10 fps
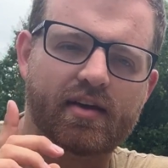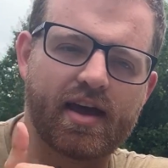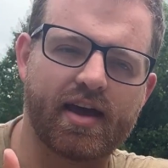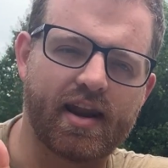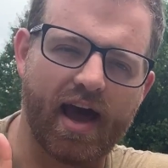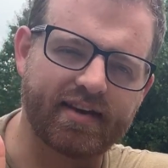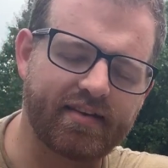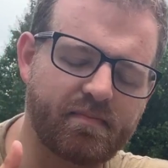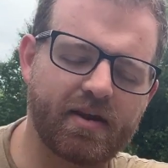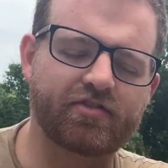And I
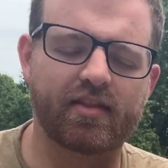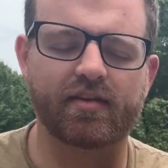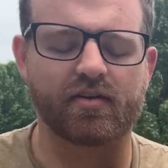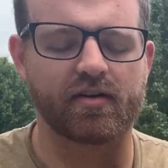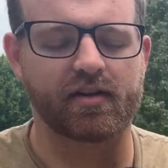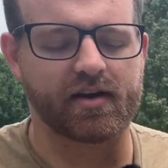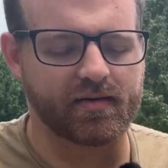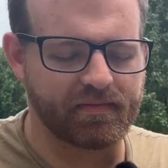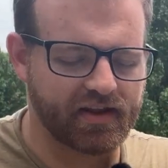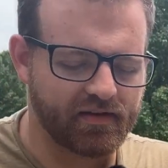did mention this earlier
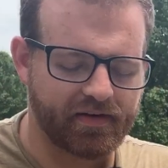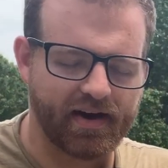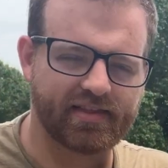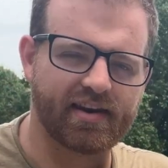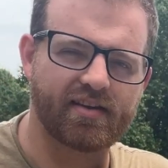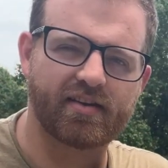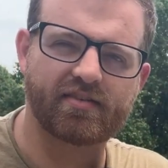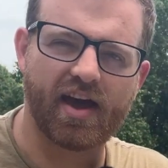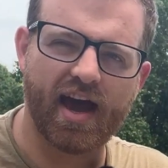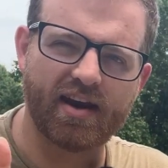in the fact that it is
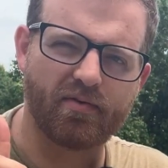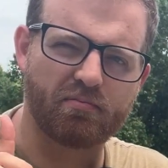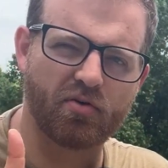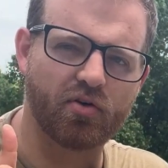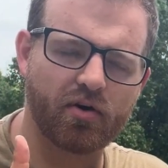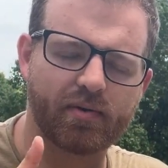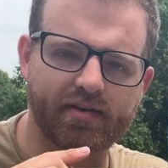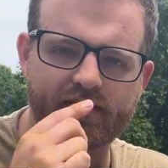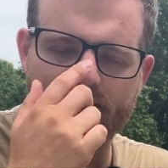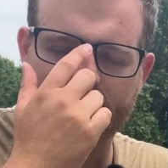kind of a pro in
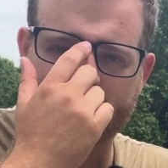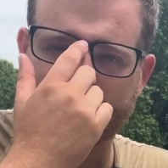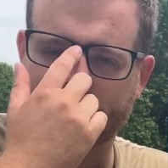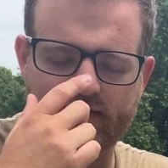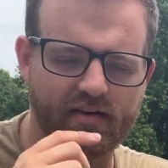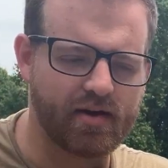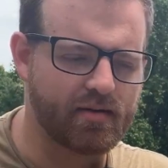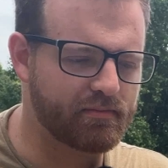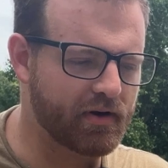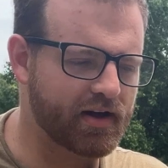some instances,
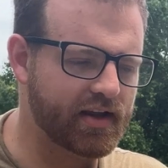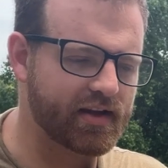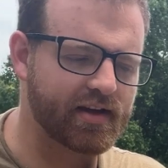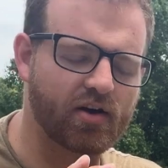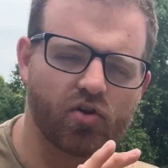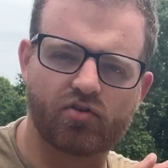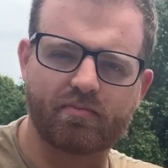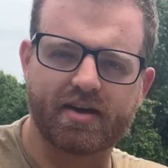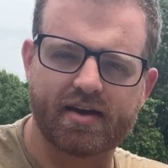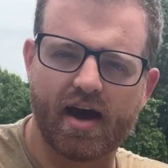but it can also
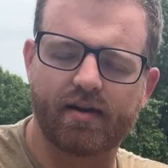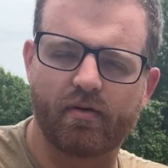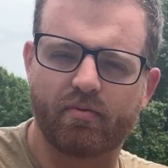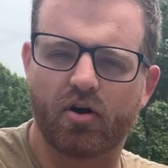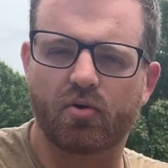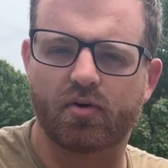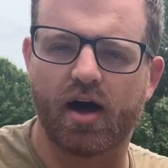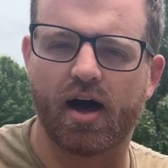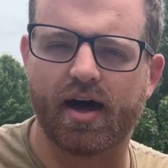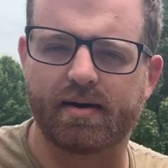be kind of a
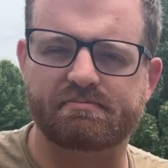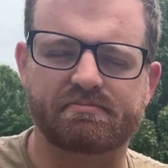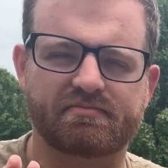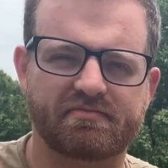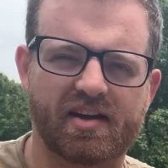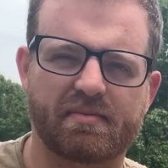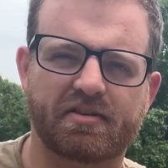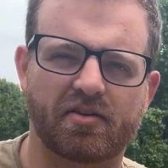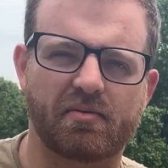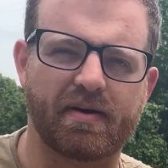pro-con type
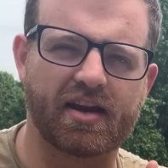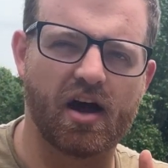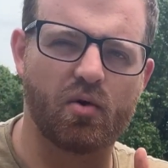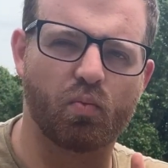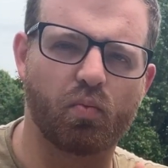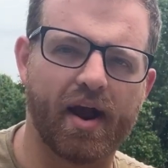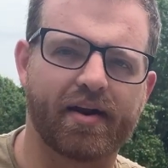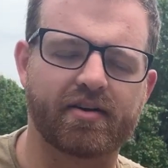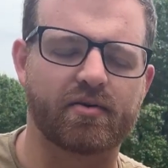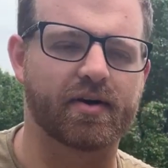deal depending on where
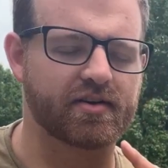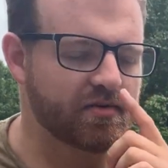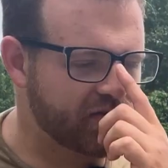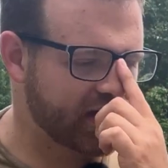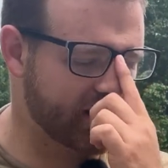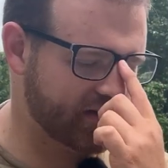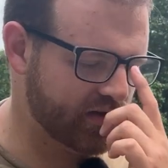you are using it.